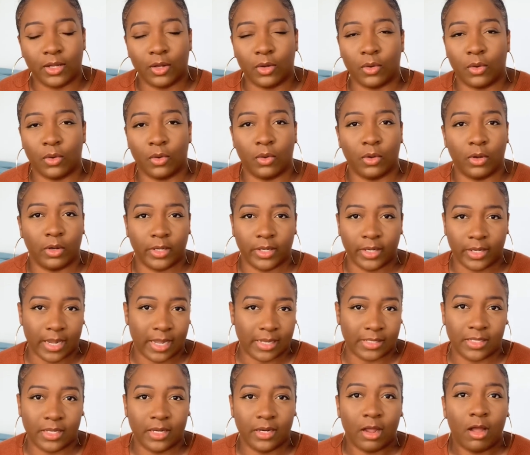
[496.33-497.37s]
or
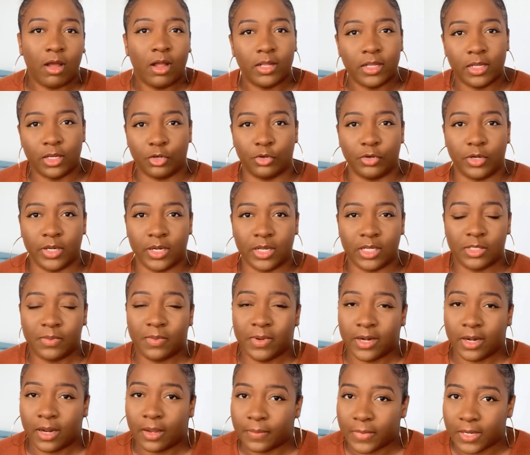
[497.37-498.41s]
as in all ingredients
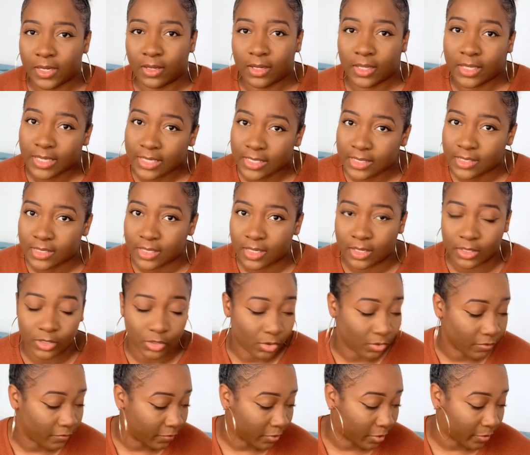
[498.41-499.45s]
may not be listed and
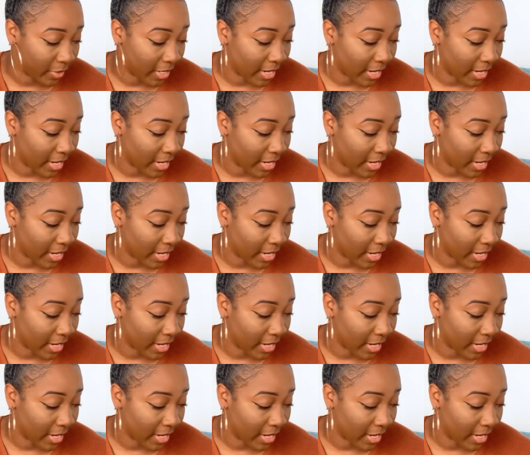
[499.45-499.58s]
so forth.